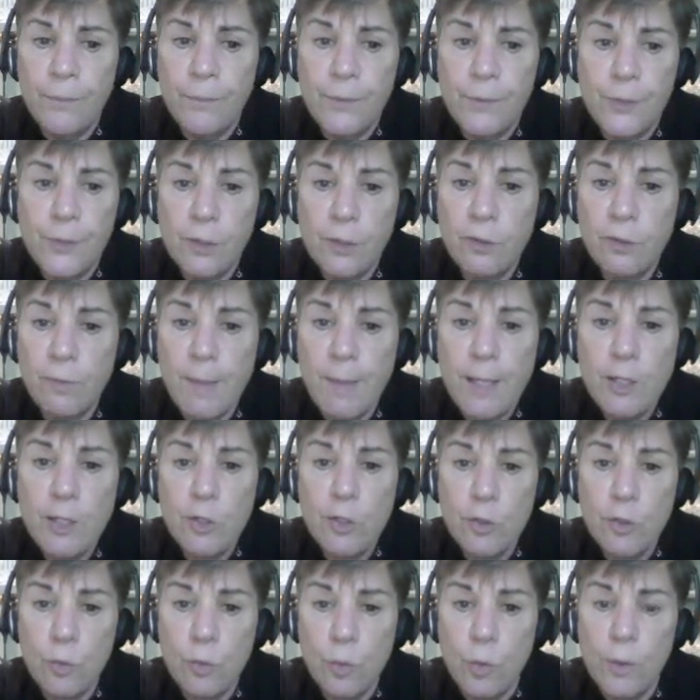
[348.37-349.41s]
Just make
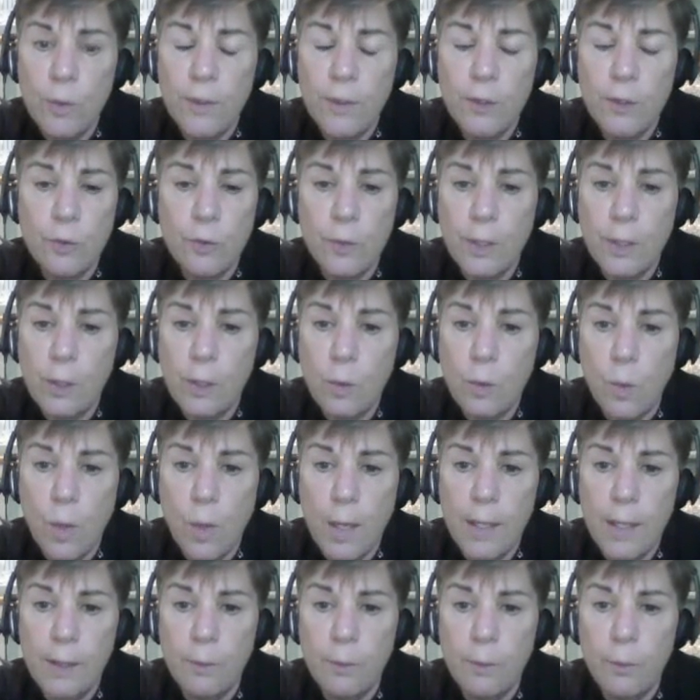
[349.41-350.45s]
sure that you're in a
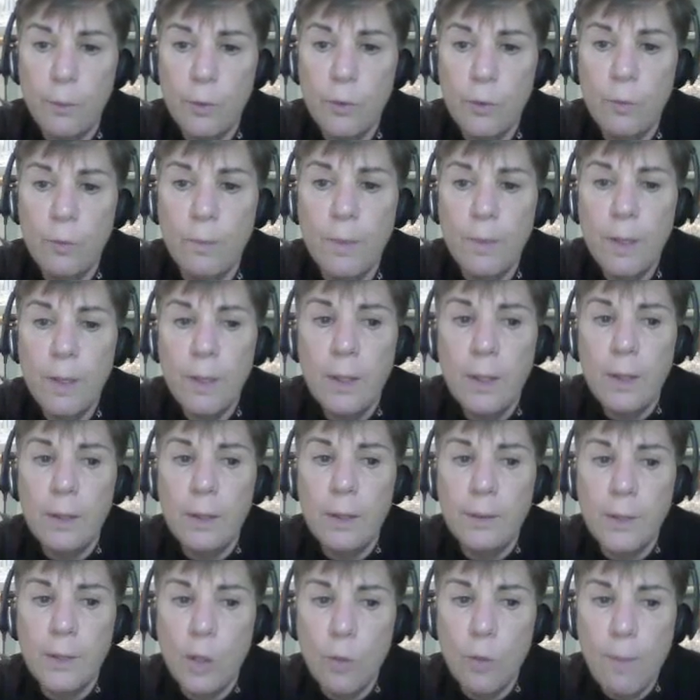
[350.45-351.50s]
quiet room,
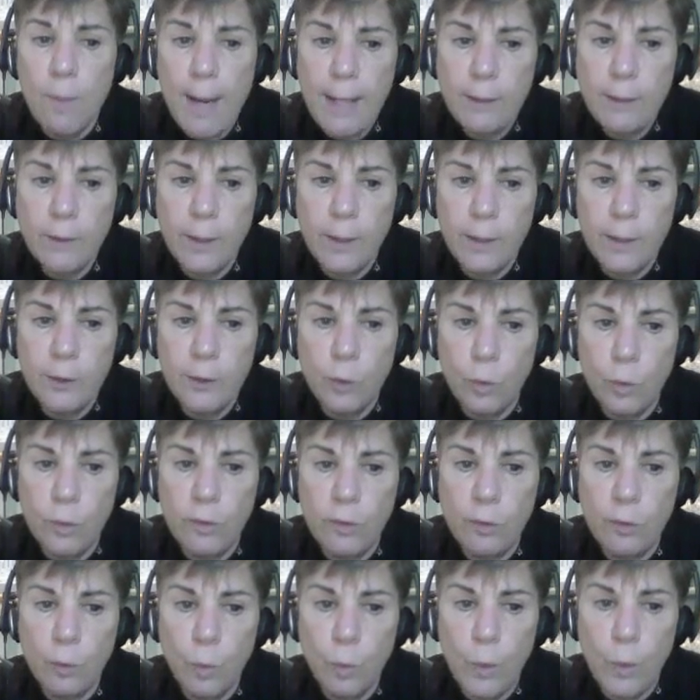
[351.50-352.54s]
no background
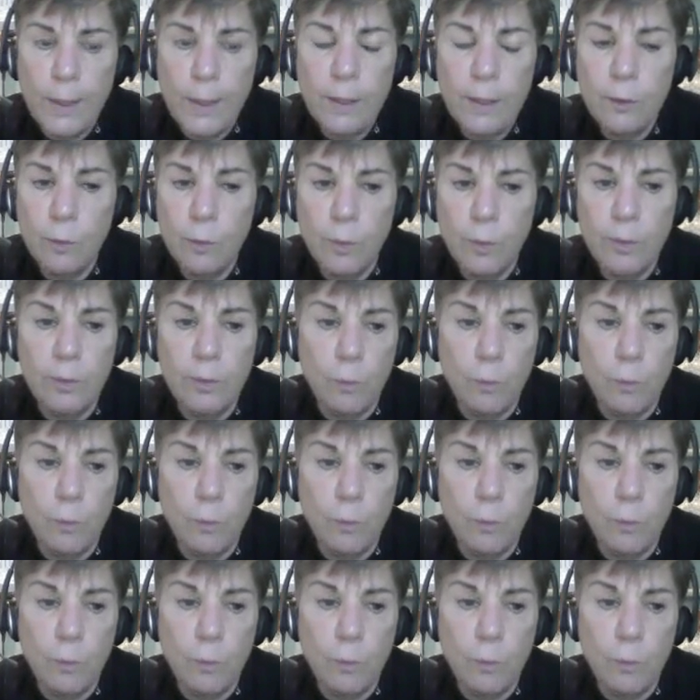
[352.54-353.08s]
noise or wind.